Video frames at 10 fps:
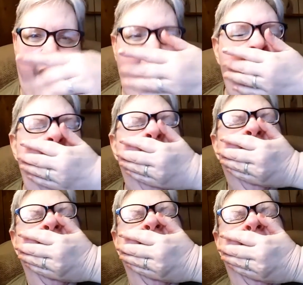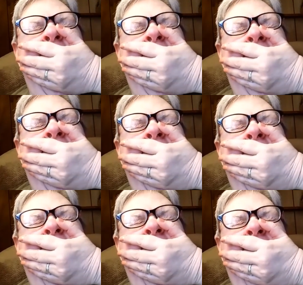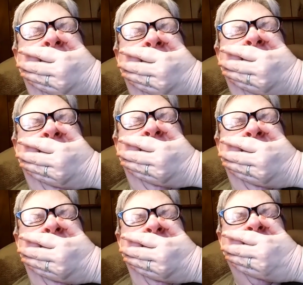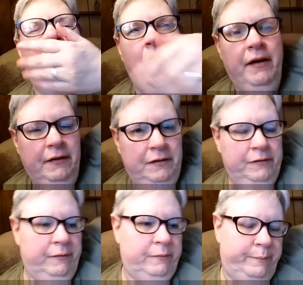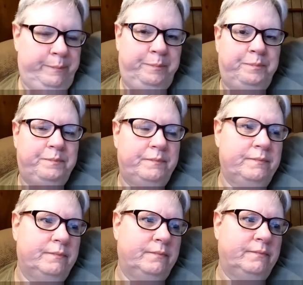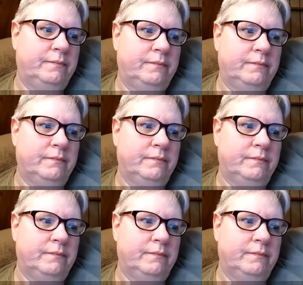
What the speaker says: Nothing is said.